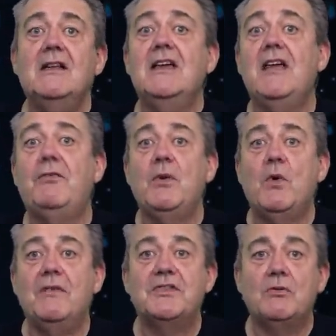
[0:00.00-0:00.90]
If we
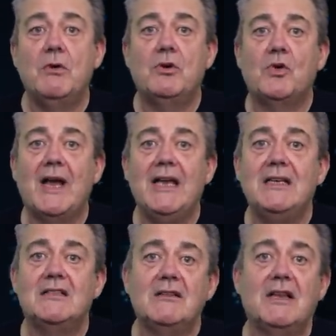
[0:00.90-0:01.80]
want to
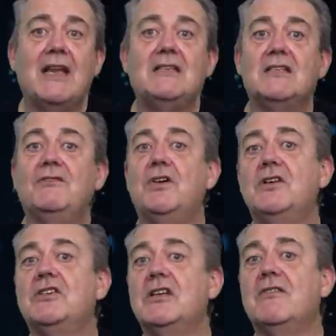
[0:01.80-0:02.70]
upgrade to the latest
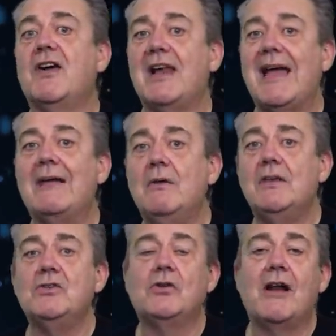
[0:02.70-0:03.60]
version of our
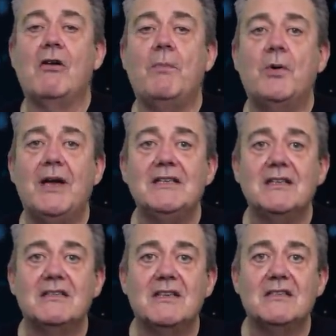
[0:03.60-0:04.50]
language or our
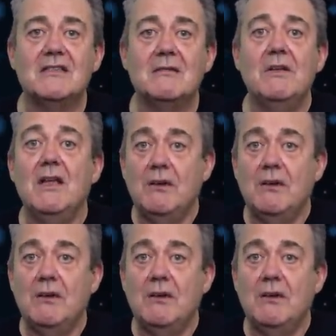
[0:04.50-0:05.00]
operating system,